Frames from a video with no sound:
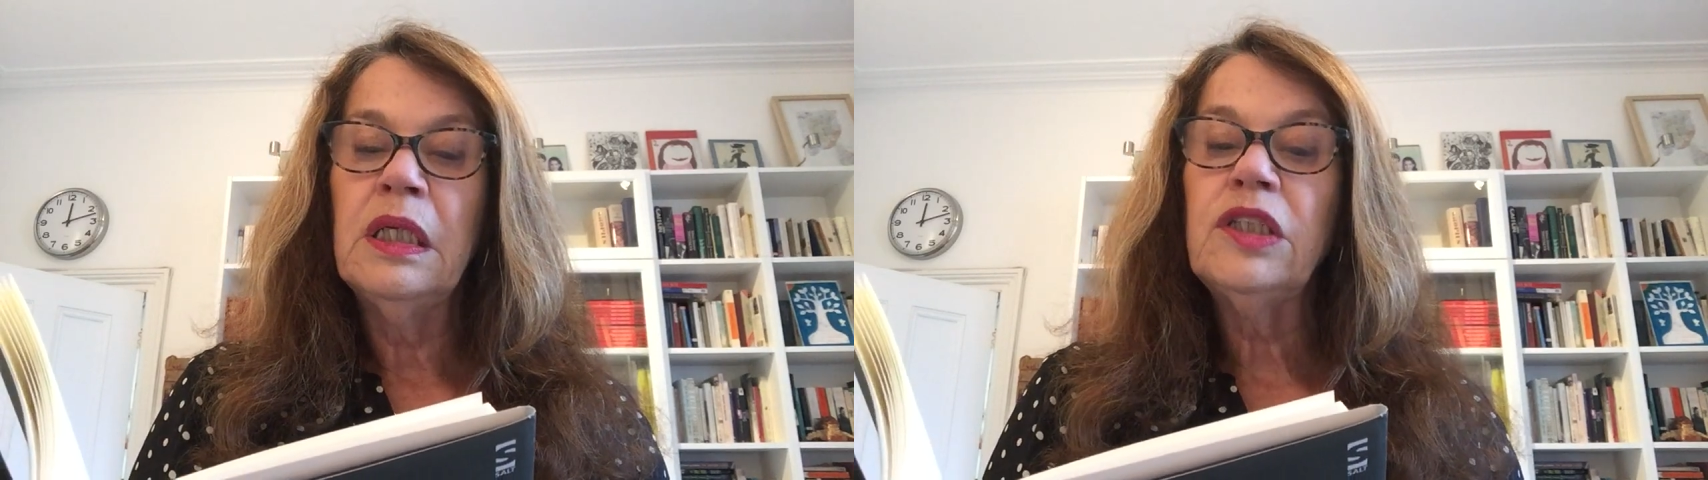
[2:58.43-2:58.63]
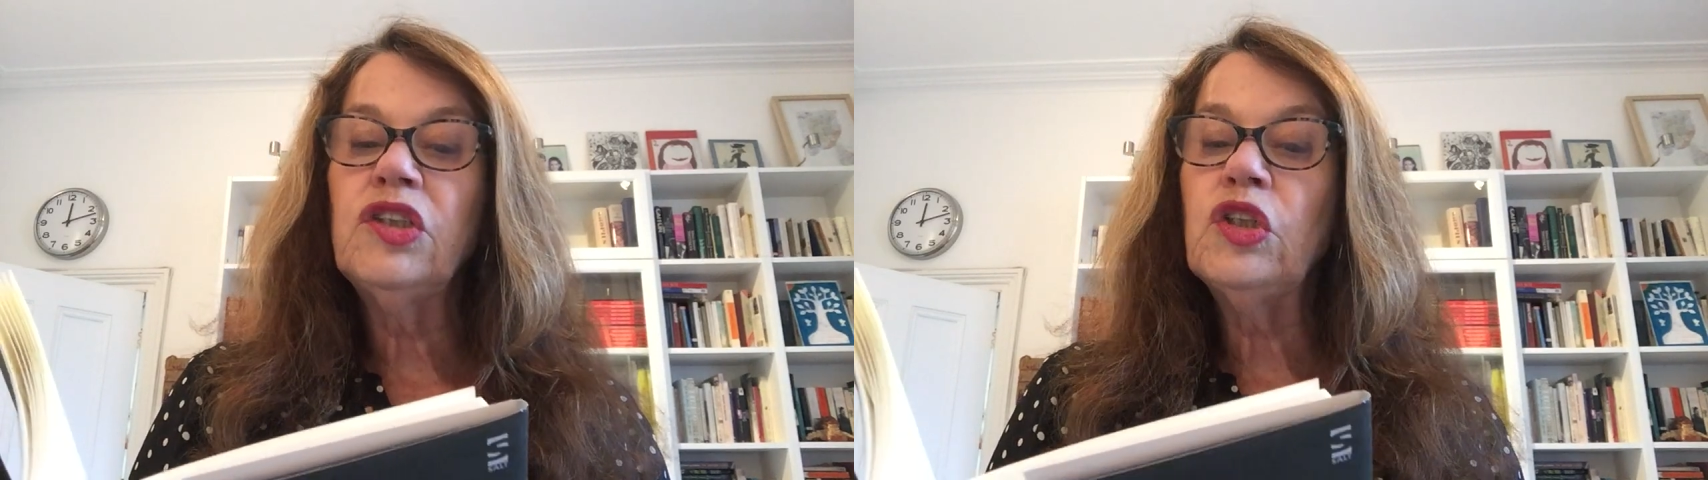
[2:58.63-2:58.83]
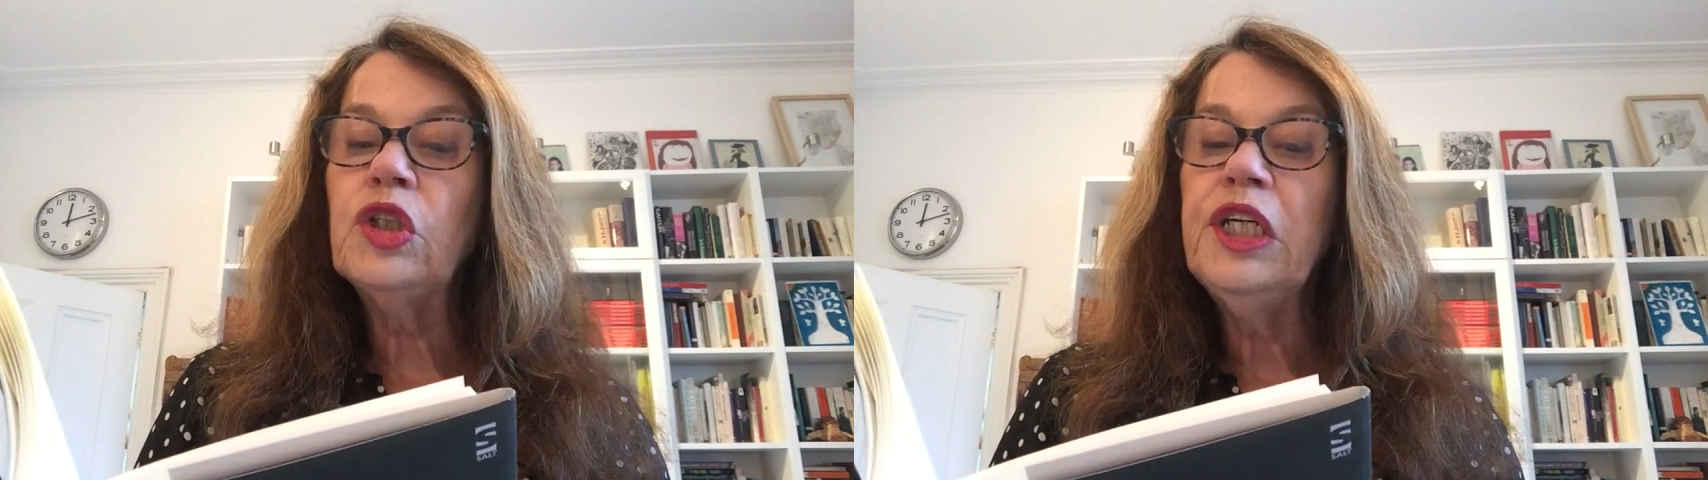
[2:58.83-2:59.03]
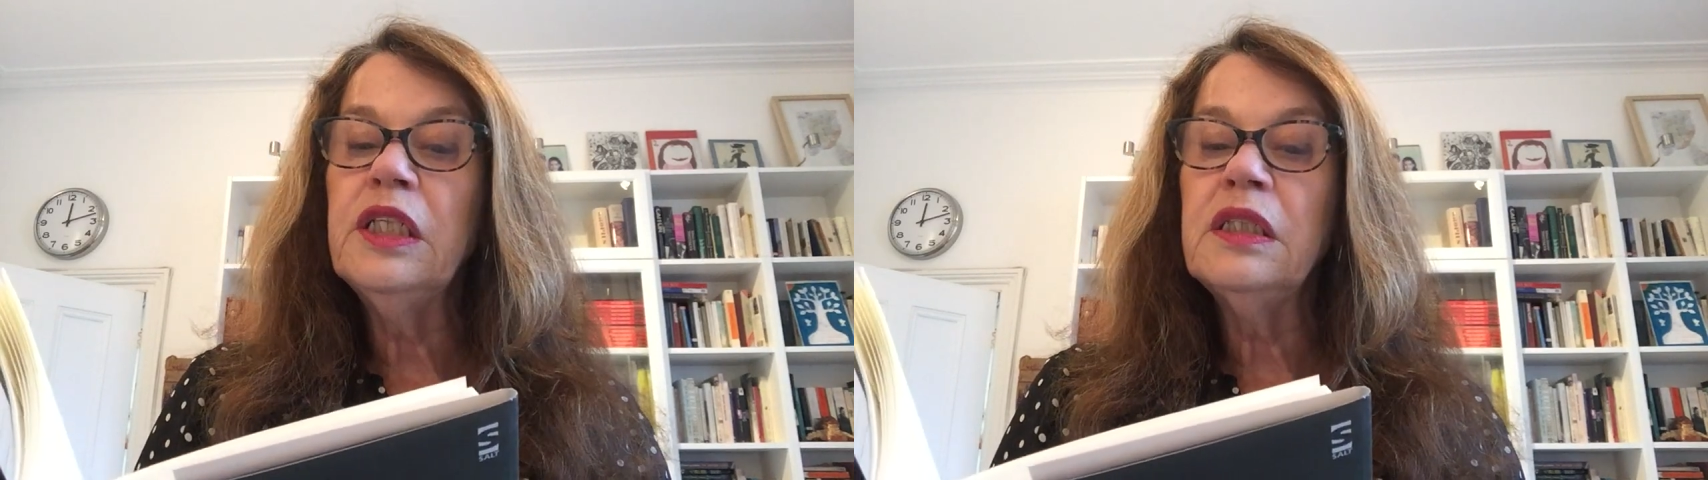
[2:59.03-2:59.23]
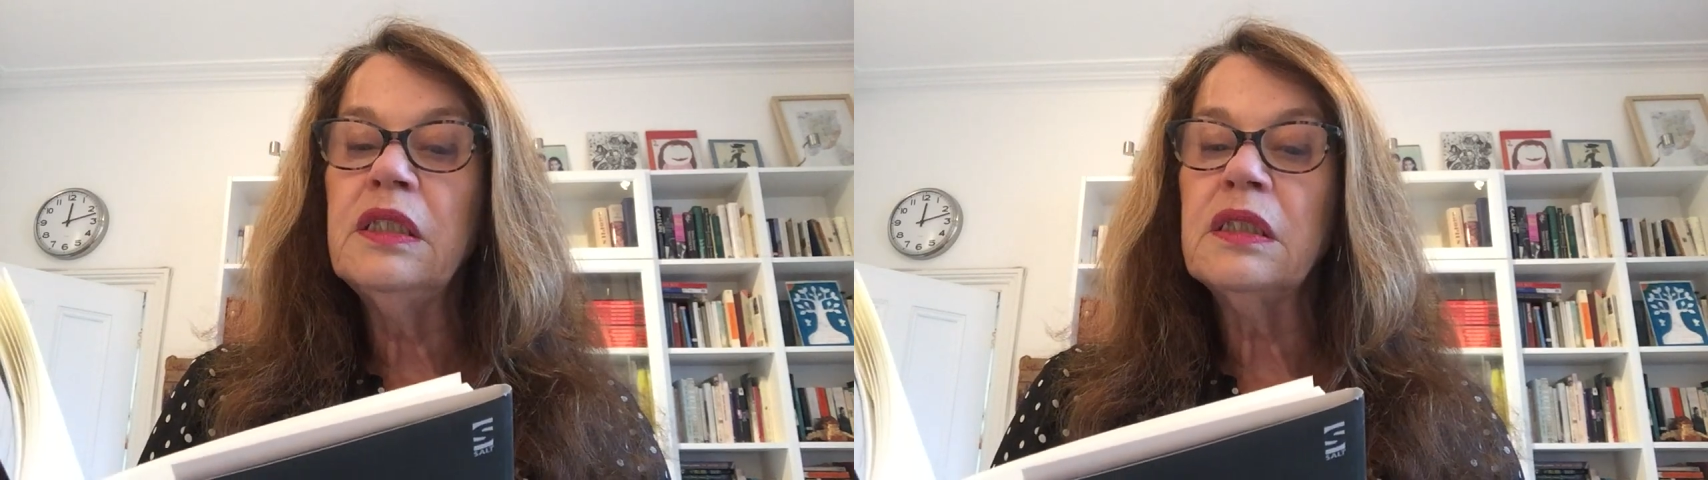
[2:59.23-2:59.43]

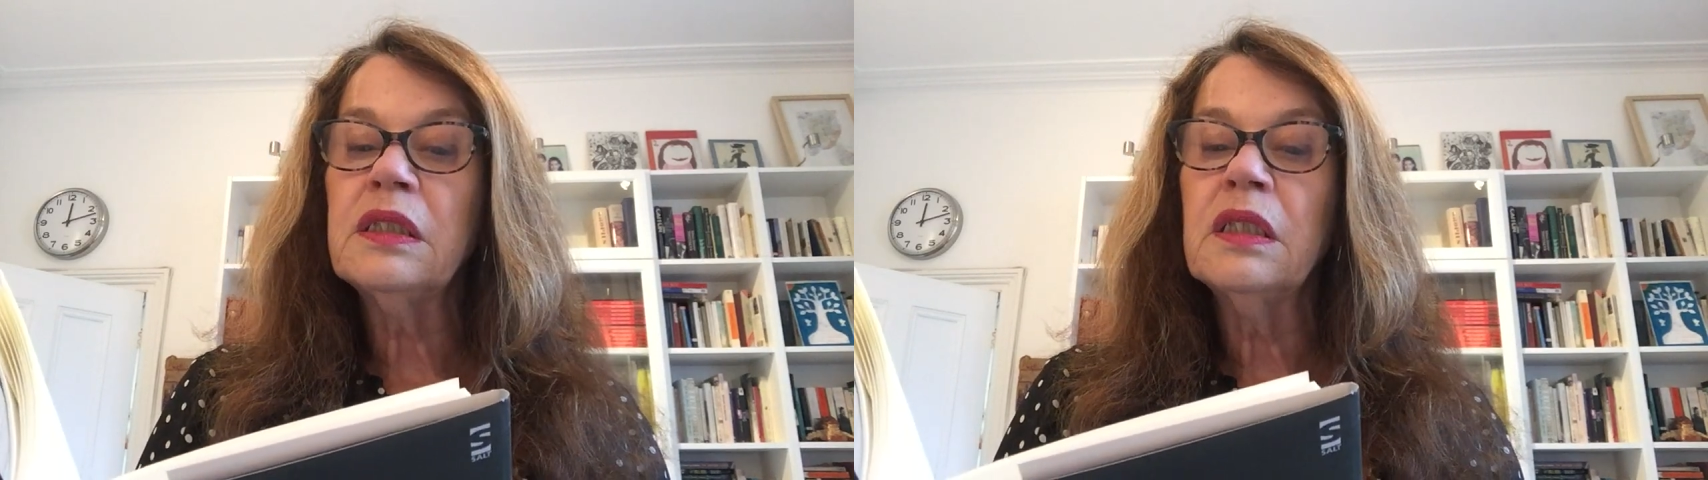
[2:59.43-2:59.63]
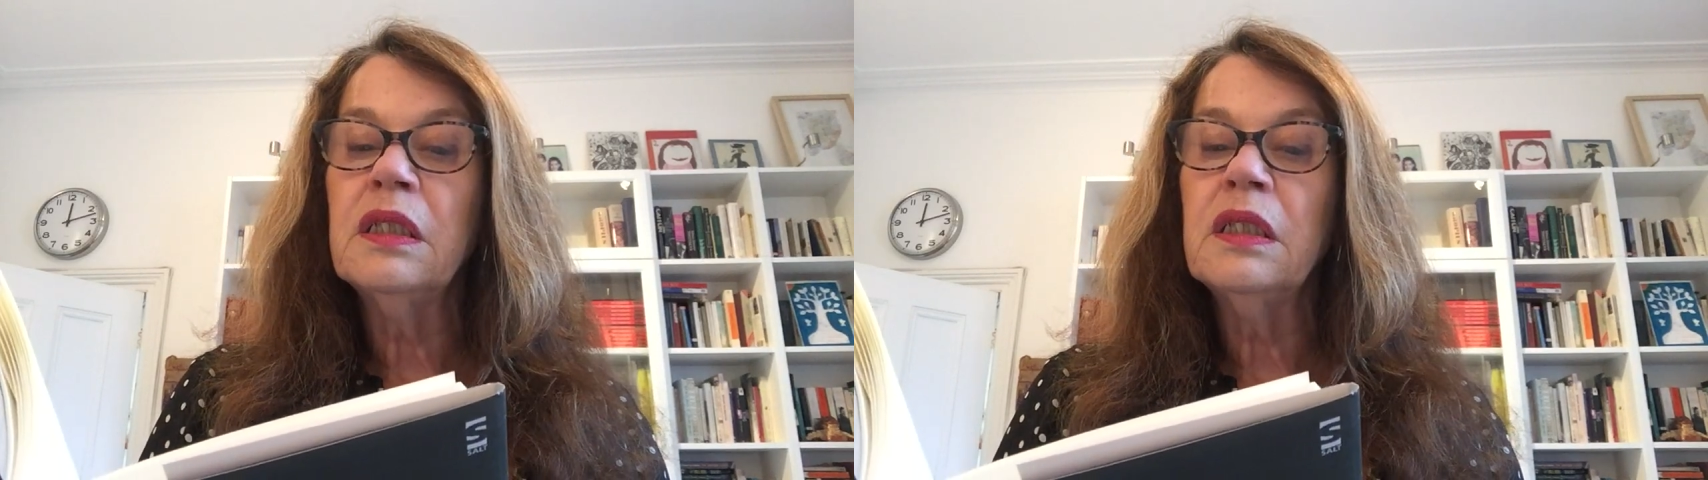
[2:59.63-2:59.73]
streaks